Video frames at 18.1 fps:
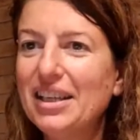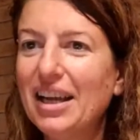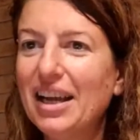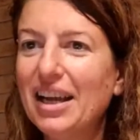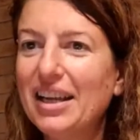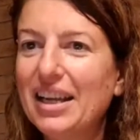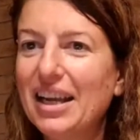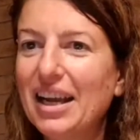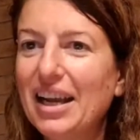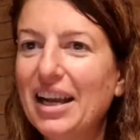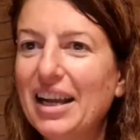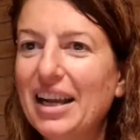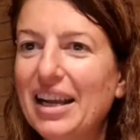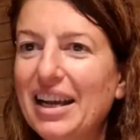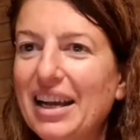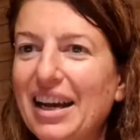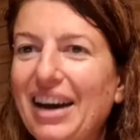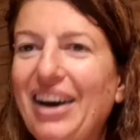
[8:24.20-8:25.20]
Okay.
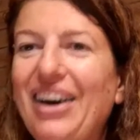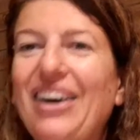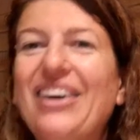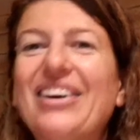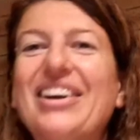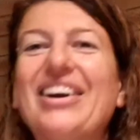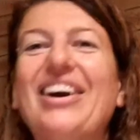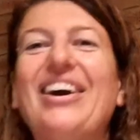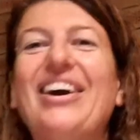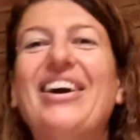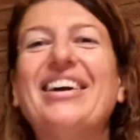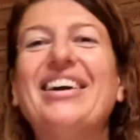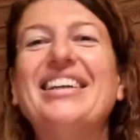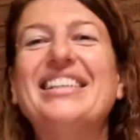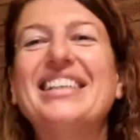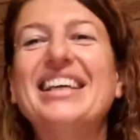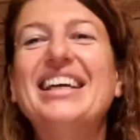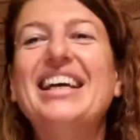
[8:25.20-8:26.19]
Oh,
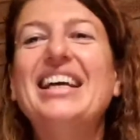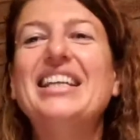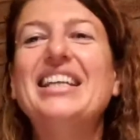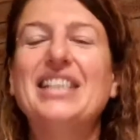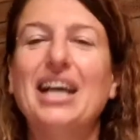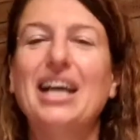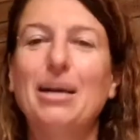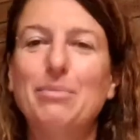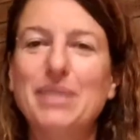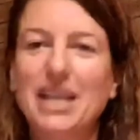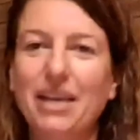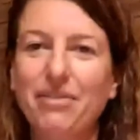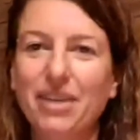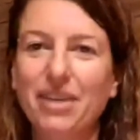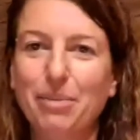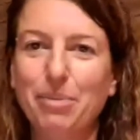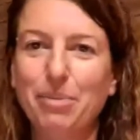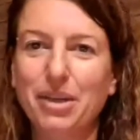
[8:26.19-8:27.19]
God. Dharm's
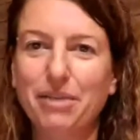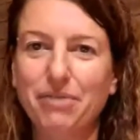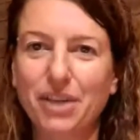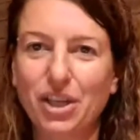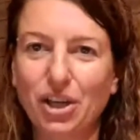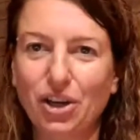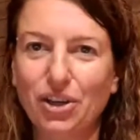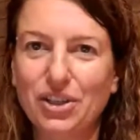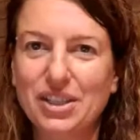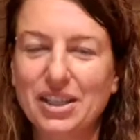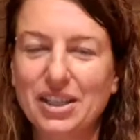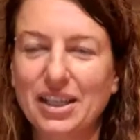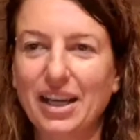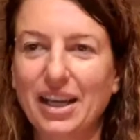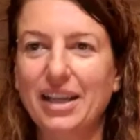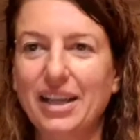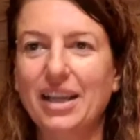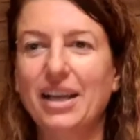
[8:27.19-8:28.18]
having a bit of a go
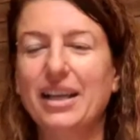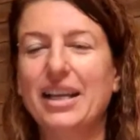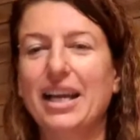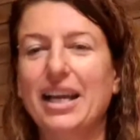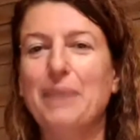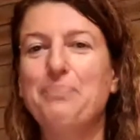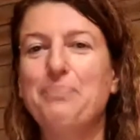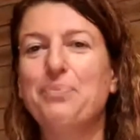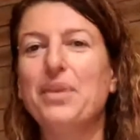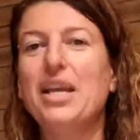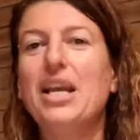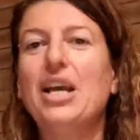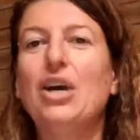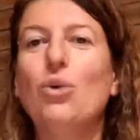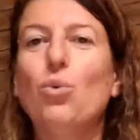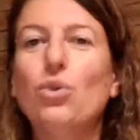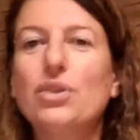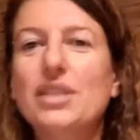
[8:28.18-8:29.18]
today. Okay.
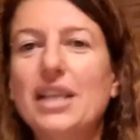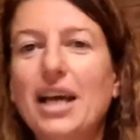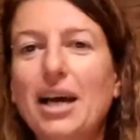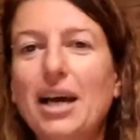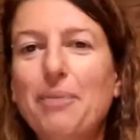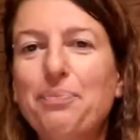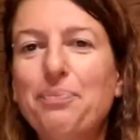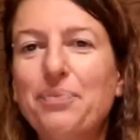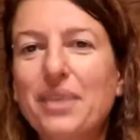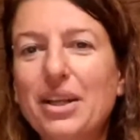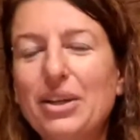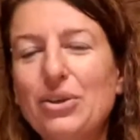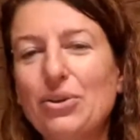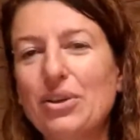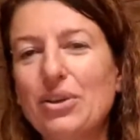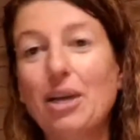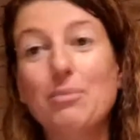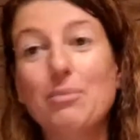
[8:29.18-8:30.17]
Well, Dharm,
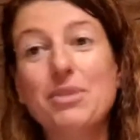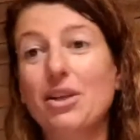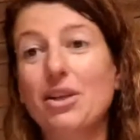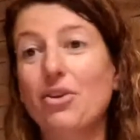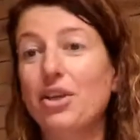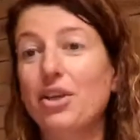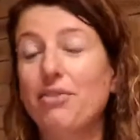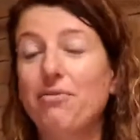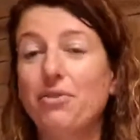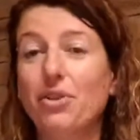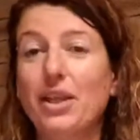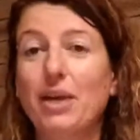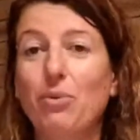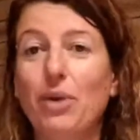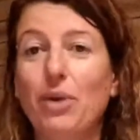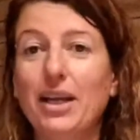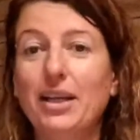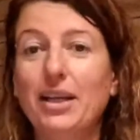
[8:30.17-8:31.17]
look, I'm sorry you feel
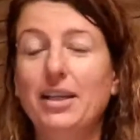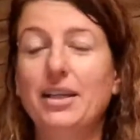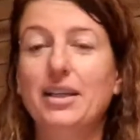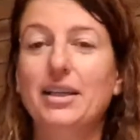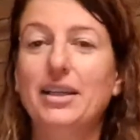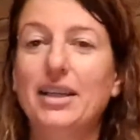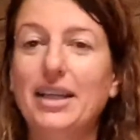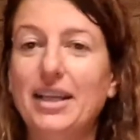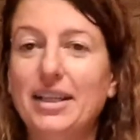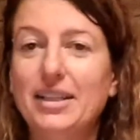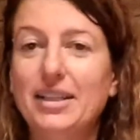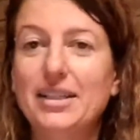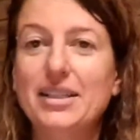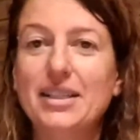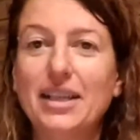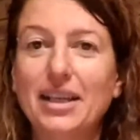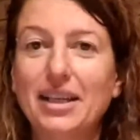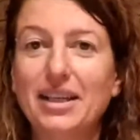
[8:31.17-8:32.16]
that way.
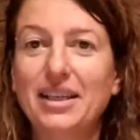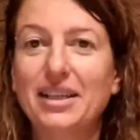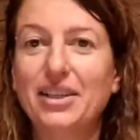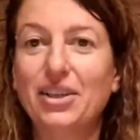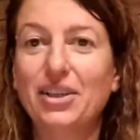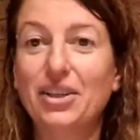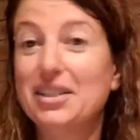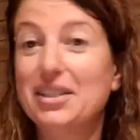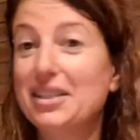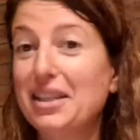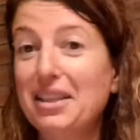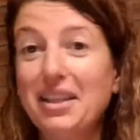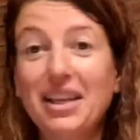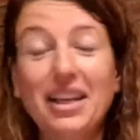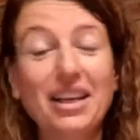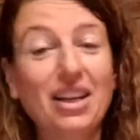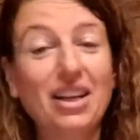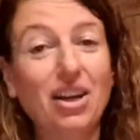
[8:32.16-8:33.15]
And, this is the
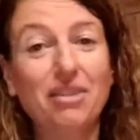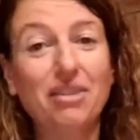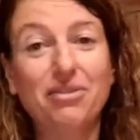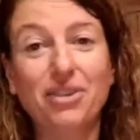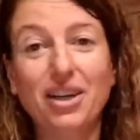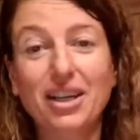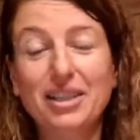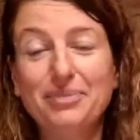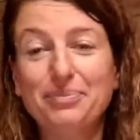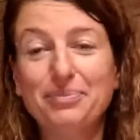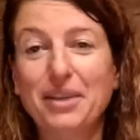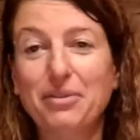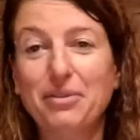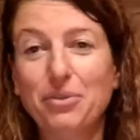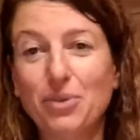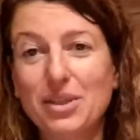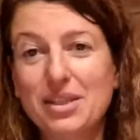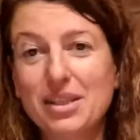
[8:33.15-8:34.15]
thing in life, right?
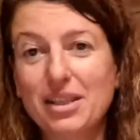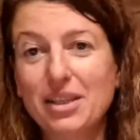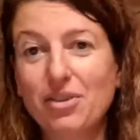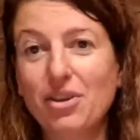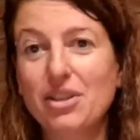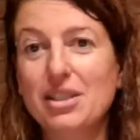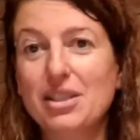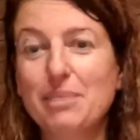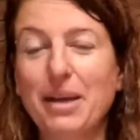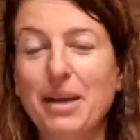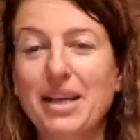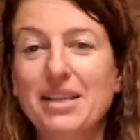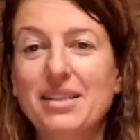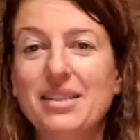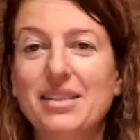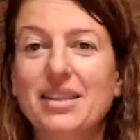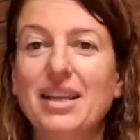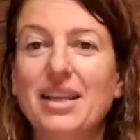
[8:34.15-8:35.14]
Everyone's in their own
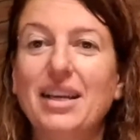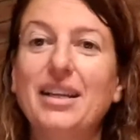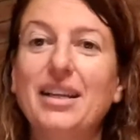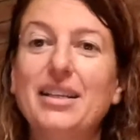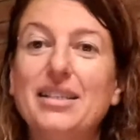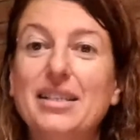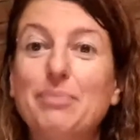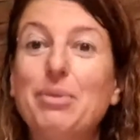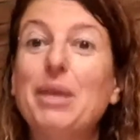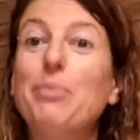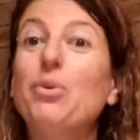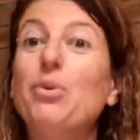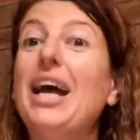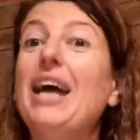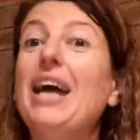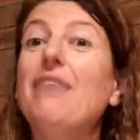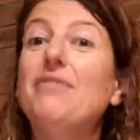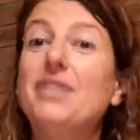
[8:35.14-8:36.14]
space and people
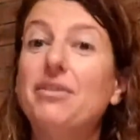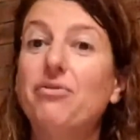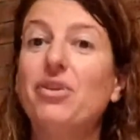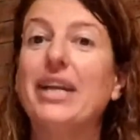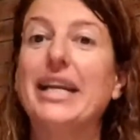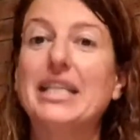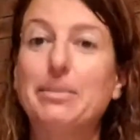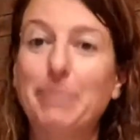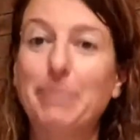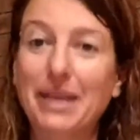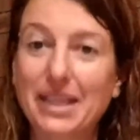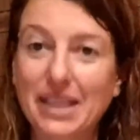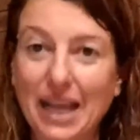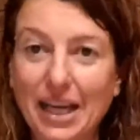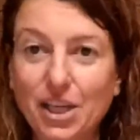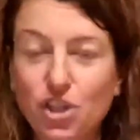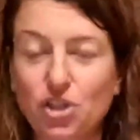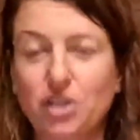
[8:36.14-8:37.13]
have different
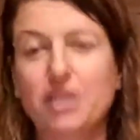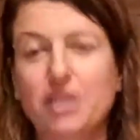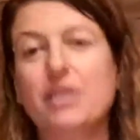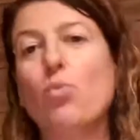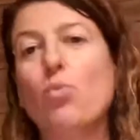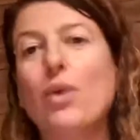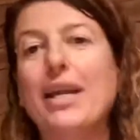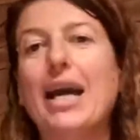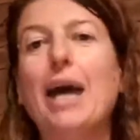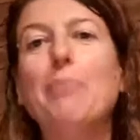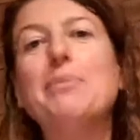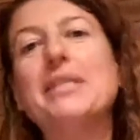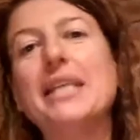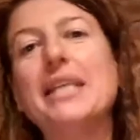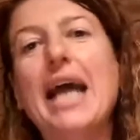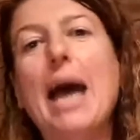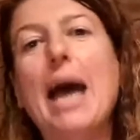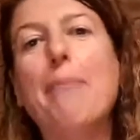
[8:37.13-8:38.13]
expectations. And when
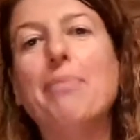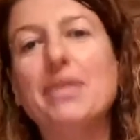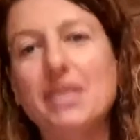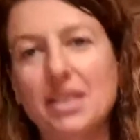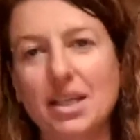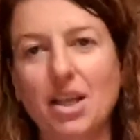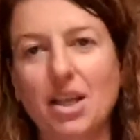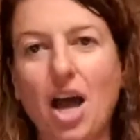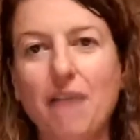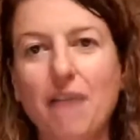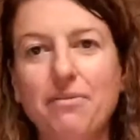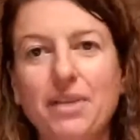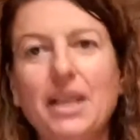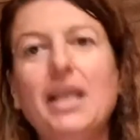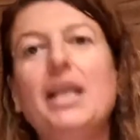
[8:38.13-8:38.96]
upset happens in life